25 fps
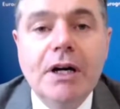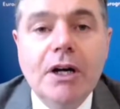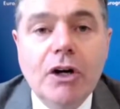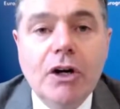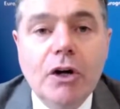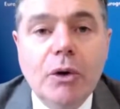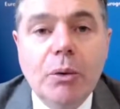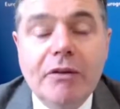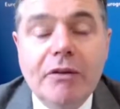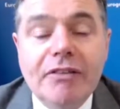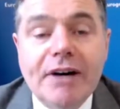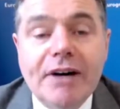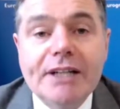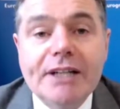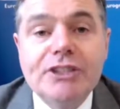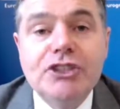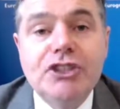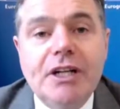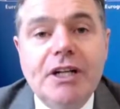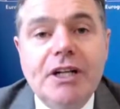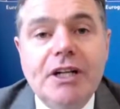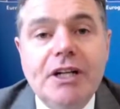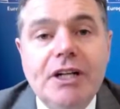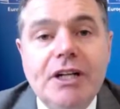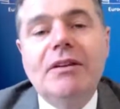we've
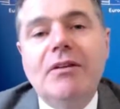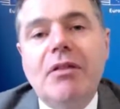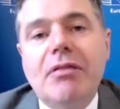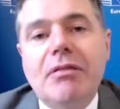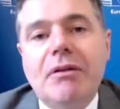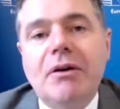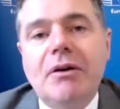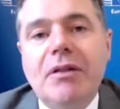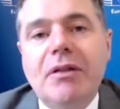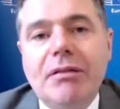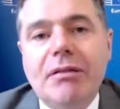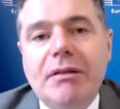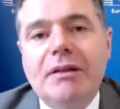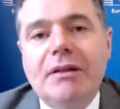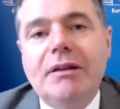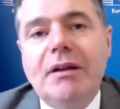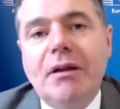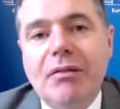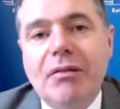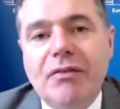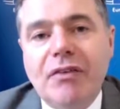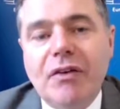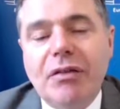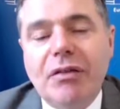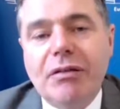actually been discussing
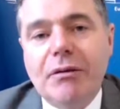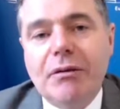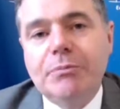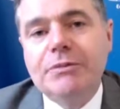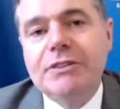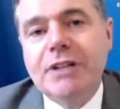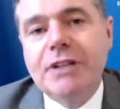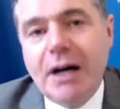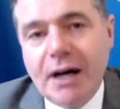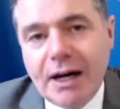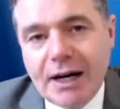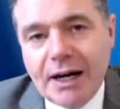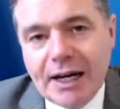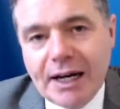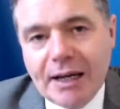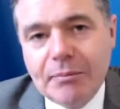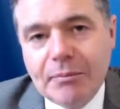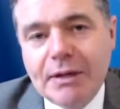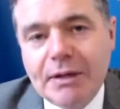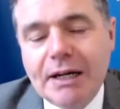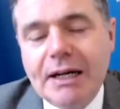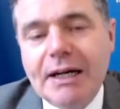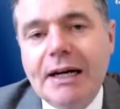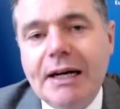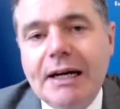this for some
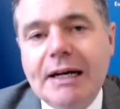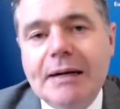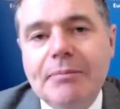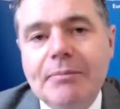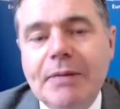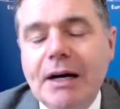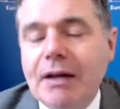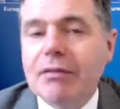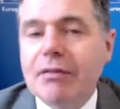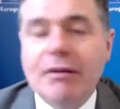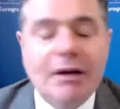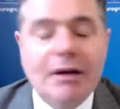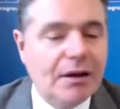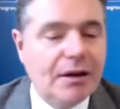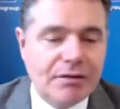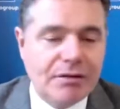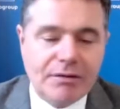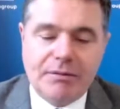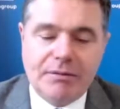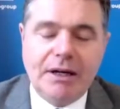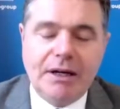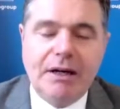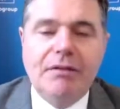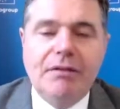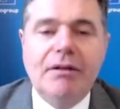time,
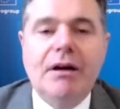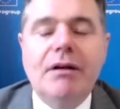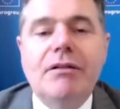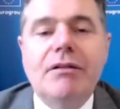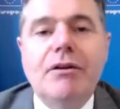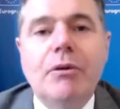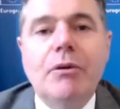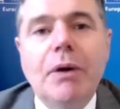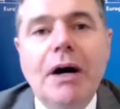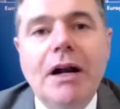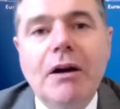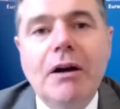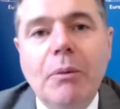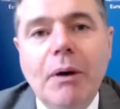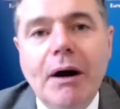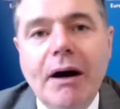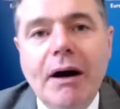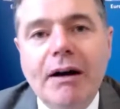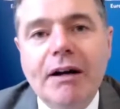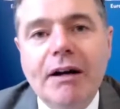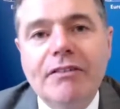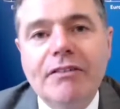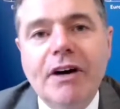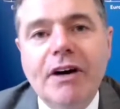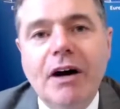as you're well
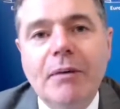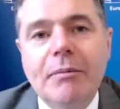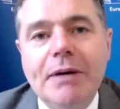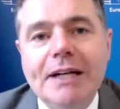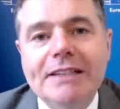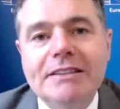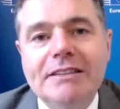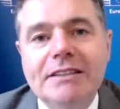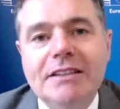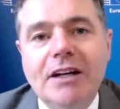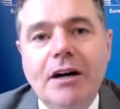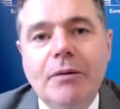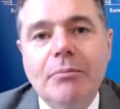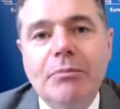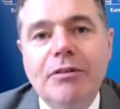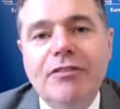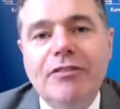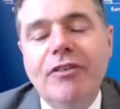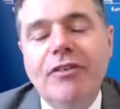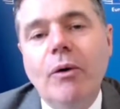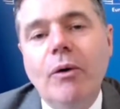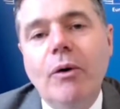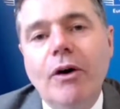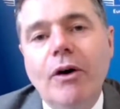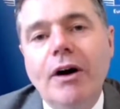aware and have commented on
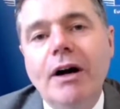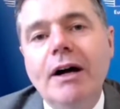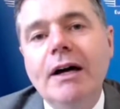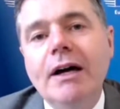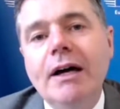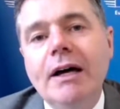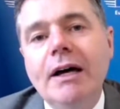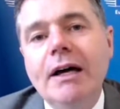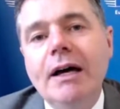before,